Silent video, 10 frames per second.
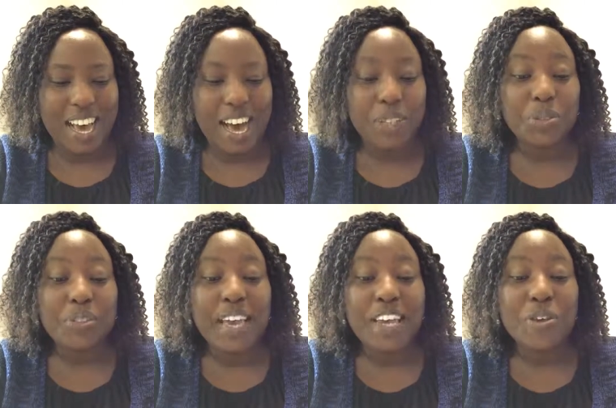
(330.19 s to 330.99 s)
How
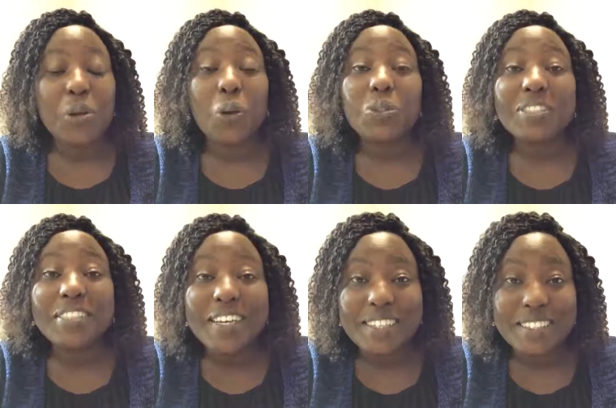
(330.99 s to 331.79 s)
to gain your
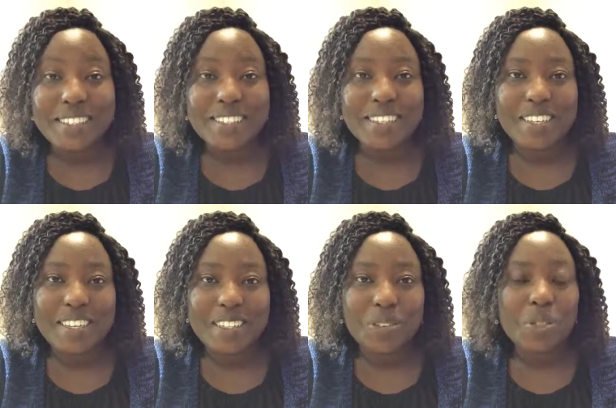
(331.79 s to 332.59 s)
lost years.
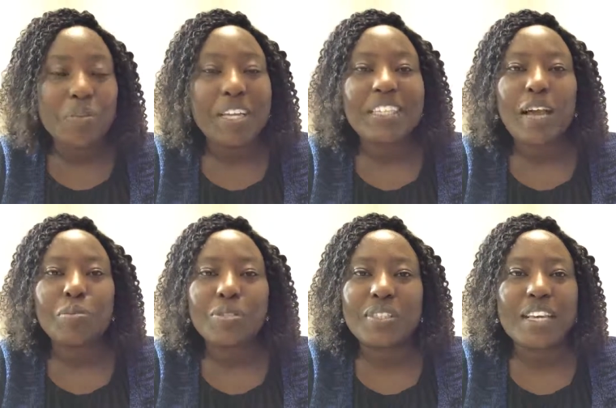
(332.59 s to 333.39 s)
Because many
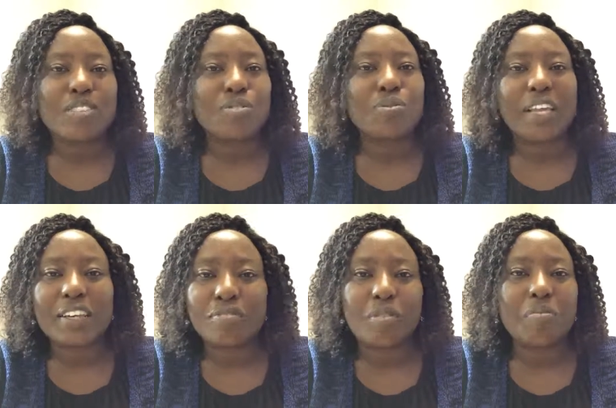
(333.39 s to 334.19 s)
times you say it's too
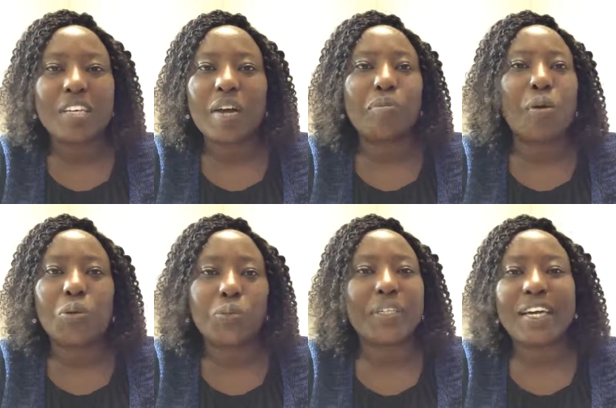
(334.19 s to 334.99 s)
late for me, I'm
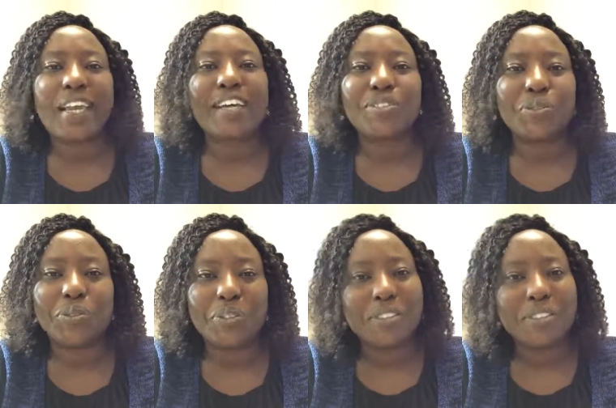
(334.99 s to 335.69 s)
old, what can I do?